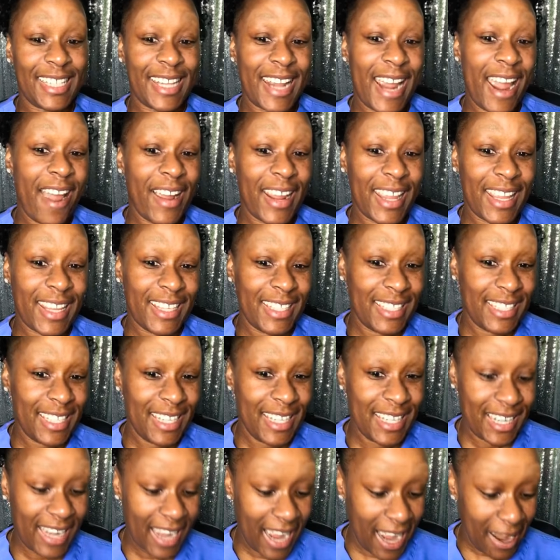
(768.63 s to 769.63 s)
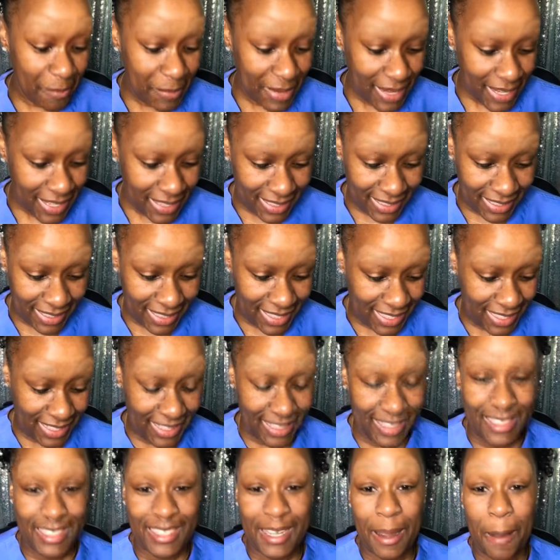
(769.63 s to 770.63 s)
now I can see comments, this
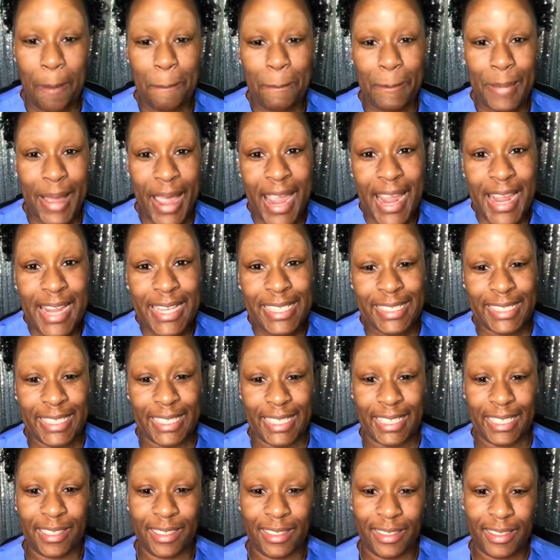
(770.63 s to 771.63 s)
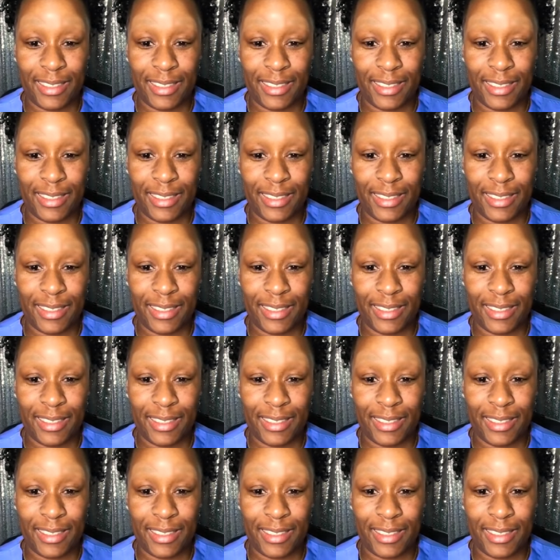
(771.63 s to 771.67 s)
is amazing.